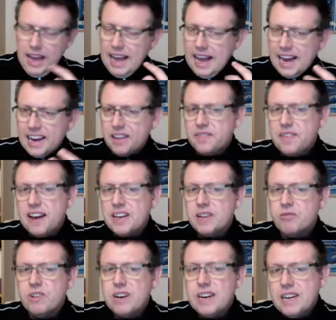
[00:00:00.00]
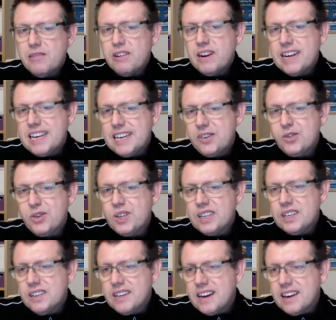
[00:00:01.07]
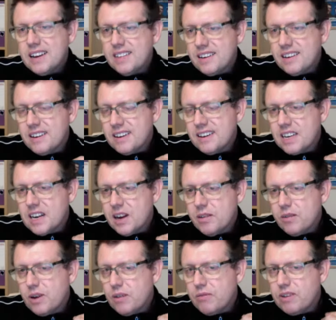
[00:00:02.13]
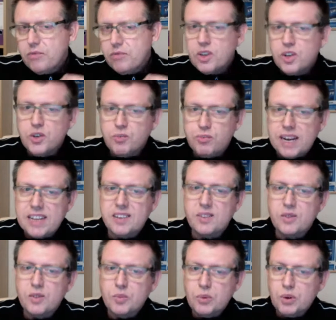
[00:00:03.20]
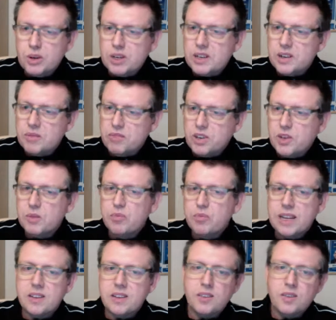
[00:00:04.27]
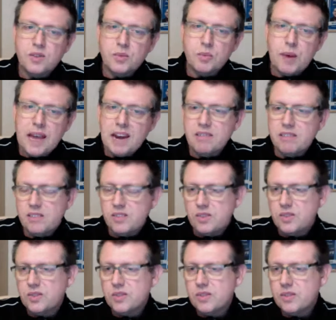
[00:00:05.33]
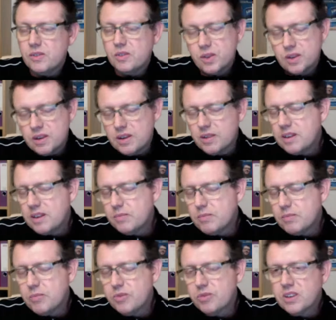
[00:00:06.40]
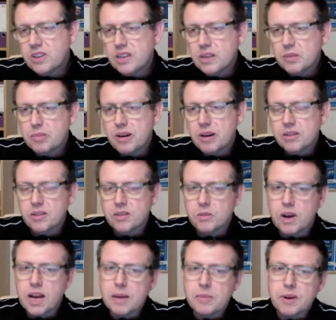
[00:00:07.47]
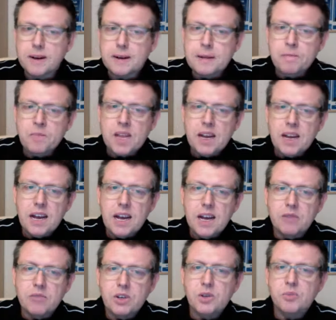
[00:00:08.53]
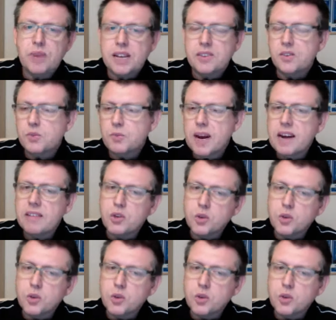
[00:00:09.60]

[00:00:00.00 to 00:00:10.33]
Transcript: And I found it really, really interesting that I read Richard Branson's book, and Richard Branson's parents, his mum's recently passed away, but Richard Branson's parents